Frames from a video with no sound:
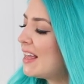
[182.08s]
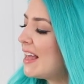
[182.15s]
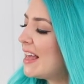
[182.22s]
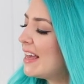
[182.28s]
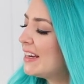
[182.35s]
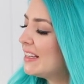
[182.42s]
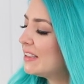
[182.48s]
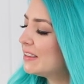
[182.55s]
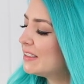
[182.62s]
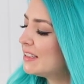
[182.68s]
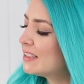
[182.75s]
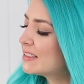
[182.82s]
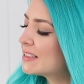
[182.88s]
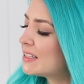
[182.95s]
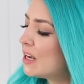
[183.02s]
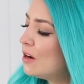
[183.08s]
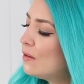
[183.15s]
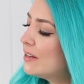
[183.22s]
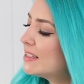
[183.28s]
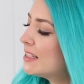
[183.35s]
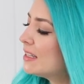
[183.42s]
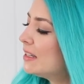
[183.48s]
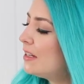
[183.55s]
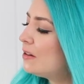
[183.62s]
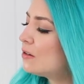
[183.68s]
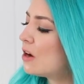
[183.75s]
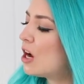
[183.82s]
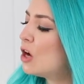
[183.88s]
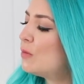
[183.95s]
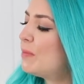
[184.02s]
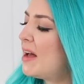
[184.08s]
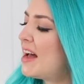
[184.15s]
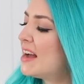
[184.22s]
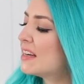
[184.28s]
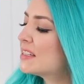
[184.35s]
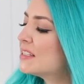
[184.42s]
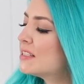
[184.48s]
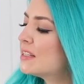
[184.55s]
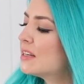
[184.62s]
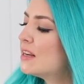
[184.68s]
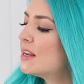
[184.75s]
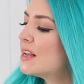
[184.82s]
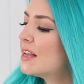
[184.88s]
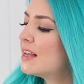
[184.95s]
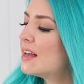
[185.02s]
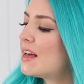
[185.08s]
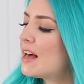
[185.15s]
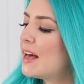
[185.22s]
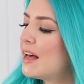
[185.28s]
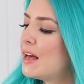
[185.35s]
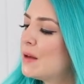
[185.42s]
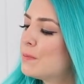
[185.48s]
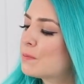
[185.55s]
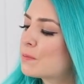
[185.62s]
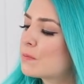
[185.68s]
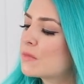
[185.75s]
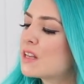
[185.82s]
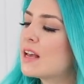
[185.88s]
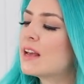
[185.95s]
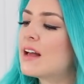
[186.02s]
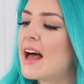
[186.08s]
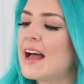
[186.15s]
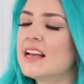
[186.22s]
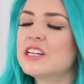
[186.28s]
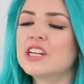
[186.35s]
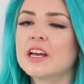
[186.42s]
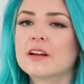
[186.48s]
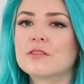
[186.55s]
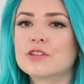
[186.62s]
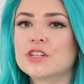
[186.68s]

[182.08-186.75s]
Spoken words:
And it looks, oh, it's a little compact eyeshadow